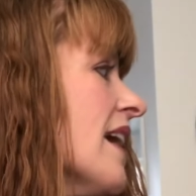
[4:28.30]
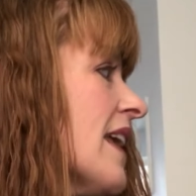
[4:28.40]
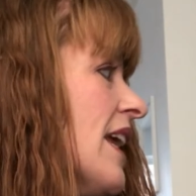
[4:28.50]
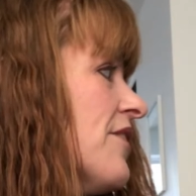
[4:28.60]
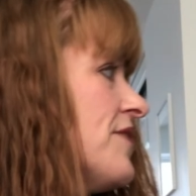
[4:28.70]

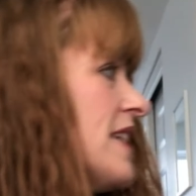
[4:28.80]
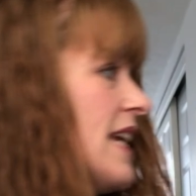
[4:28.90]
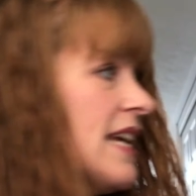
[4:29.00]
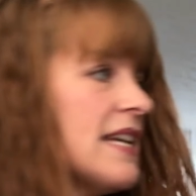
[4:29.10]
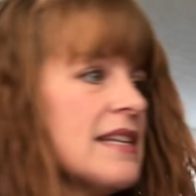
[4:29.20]
gift
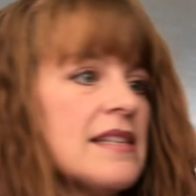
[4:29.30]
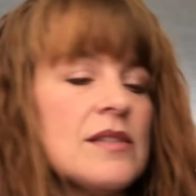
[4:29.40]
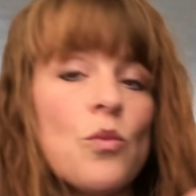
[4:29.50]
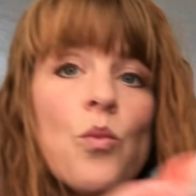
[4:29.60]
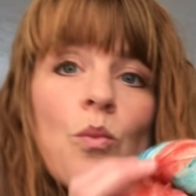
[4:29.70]

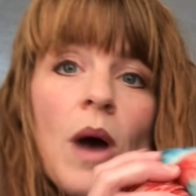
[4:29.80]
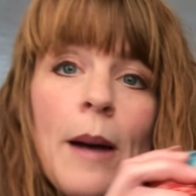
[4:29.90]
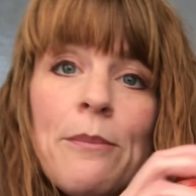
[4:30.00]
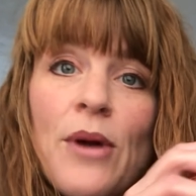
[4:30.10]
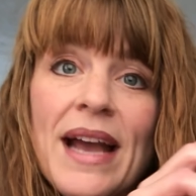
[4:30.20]
is
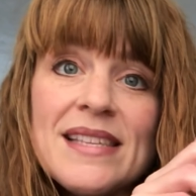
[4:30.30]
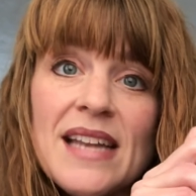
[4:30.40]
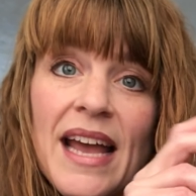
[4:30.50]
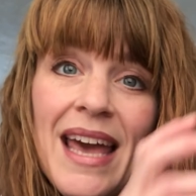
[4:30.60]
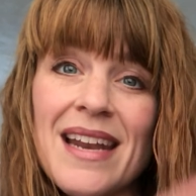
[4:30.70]
a prize
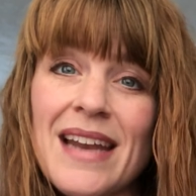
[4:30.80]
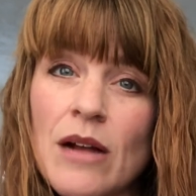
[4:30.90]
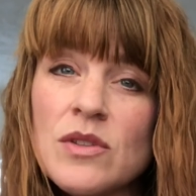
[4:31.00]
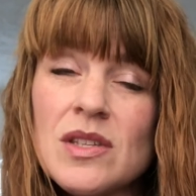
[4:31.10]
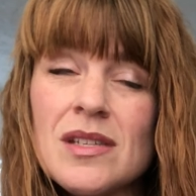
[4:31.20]
that I had
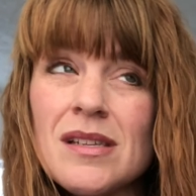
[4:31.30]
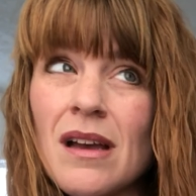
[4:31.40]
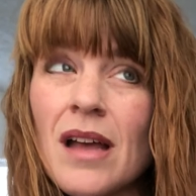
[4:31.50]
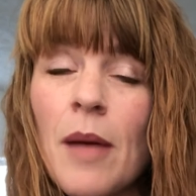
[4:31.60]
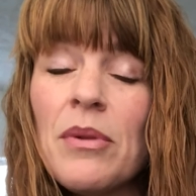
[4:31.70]
announced
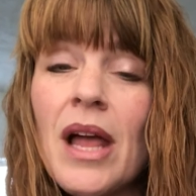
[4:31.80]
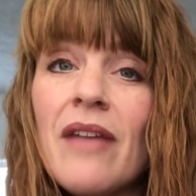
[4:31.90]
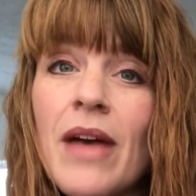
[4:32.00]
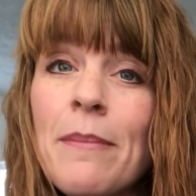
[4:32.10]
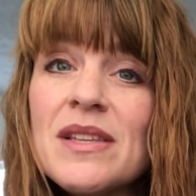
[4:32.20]
a couple
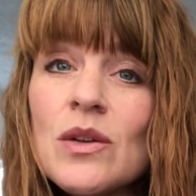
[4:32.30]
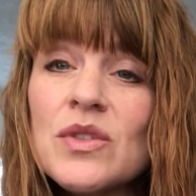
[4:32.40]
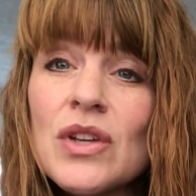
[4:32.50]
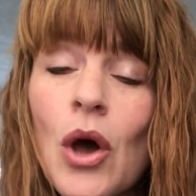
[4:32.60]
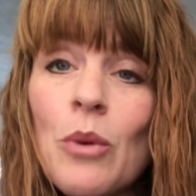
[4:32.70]
of
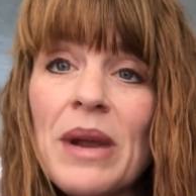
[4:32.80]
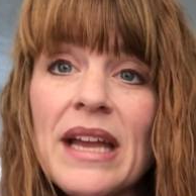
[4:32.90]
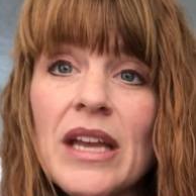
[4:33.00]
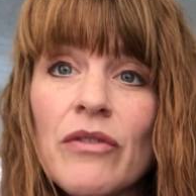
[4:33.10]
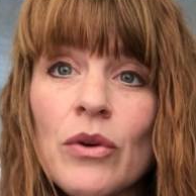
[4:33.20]
episodes ago, but I
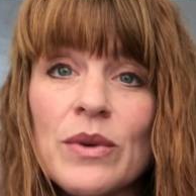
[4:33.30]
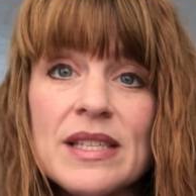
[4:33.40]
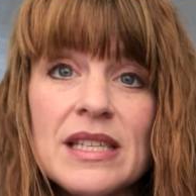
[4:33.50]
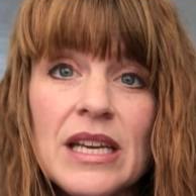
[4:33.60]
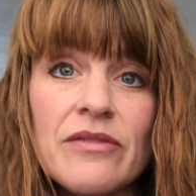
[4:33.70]
never
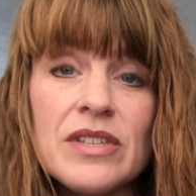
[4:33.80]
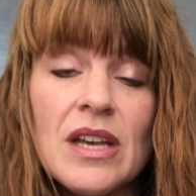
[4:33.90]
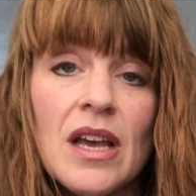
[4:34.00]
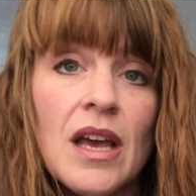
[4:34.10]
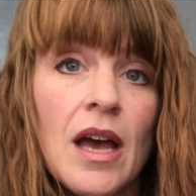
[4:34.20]
received
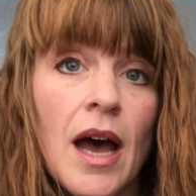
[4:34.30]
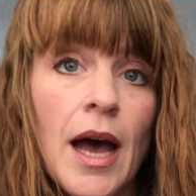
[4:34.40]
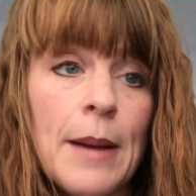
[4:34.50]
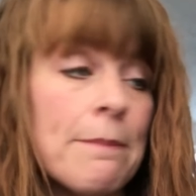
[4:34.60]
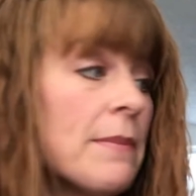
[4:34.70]

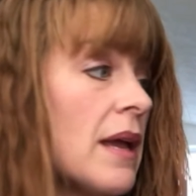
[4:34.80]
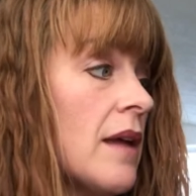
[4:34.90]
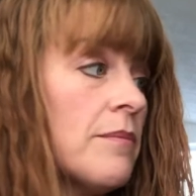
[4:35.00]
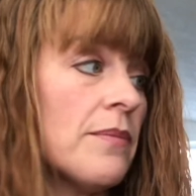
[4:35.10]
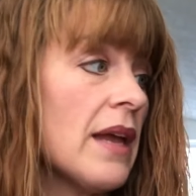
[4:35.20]
um,
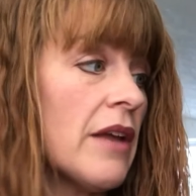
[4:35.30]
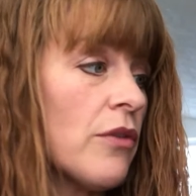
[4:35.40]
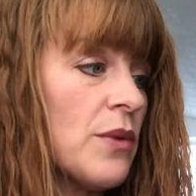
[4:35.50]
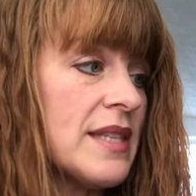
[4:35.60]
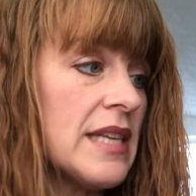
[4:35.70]
I never
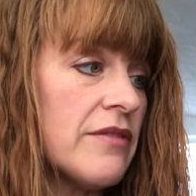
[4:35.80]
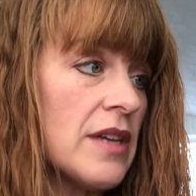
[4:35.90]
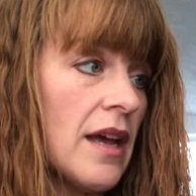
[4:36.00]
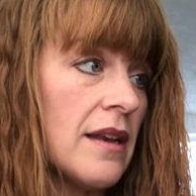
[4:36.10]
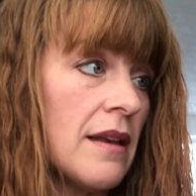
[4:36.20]
received
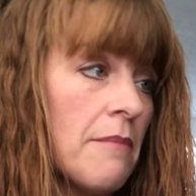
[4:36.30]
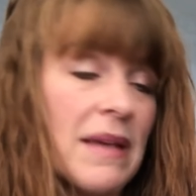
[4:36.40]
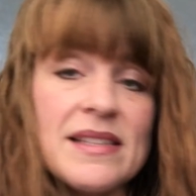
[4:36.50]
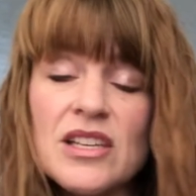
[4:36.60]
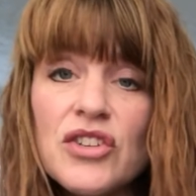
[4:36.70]
a
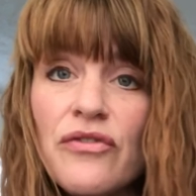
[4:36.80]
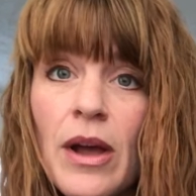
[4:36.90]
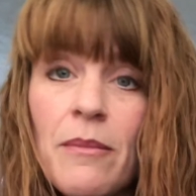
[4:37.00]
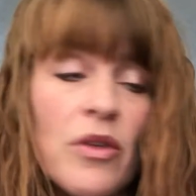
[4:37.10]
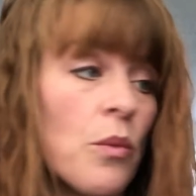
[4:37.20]
message
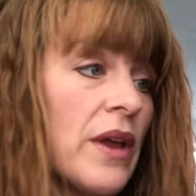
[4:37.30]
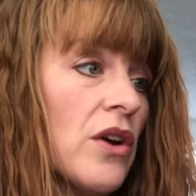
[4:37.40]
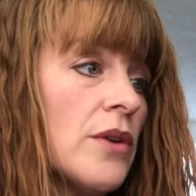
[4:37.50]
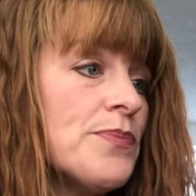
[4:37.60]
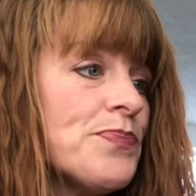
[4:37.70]
from the winner.